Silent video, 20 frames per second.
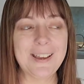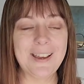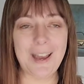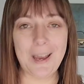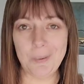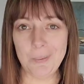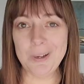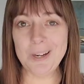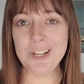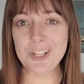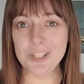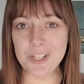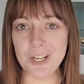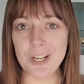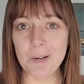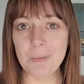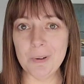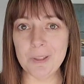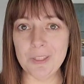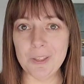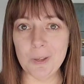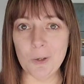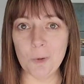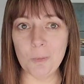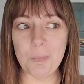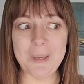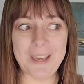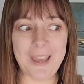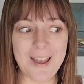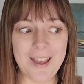I want to share it with you
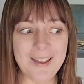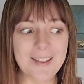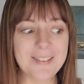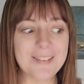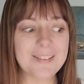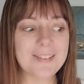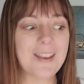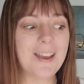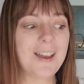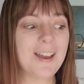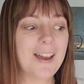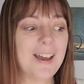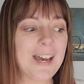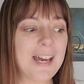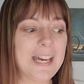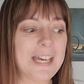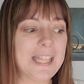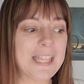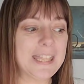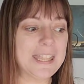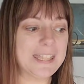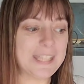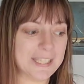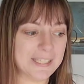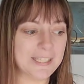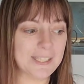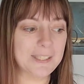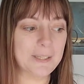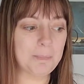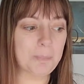because
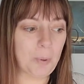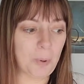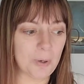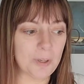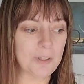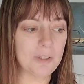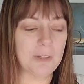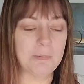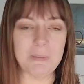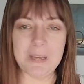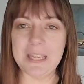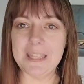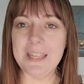this is important to me.